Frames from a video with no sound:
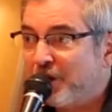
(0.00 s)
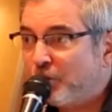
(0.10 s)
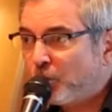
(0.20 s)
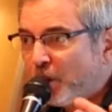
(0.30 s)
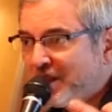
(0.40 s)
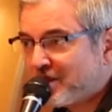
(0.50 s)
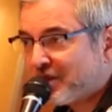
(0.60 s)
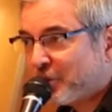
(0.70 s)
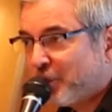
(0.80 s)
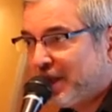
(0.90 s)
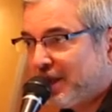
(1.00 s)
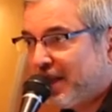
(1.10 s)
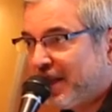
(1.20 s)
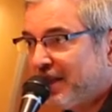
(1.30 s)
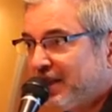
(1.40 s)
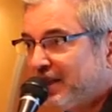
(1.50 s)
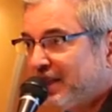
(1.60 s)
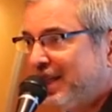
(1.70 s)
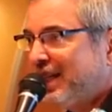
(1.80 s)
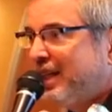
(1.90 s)
but what is it really?
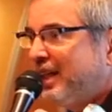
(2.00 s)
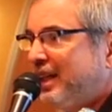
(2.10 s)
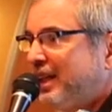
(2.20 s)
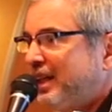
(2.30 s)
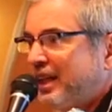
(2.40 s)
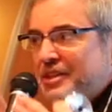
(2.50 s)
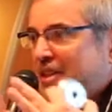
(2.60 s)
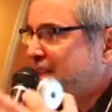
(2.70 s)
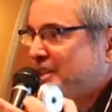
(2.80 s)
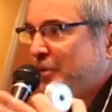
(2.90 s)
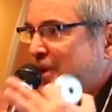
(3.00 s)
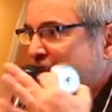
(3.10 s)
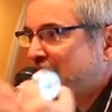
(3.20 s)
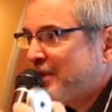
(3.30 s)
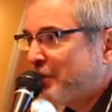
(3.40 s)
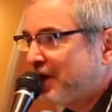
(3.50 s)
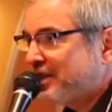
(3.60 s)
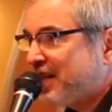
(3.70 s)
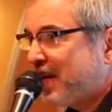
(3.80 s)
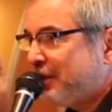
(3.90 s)
It's easy. We sing them all
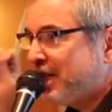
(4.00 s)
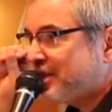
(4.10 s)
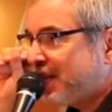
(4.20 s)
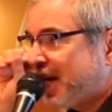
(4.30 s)
the time. It's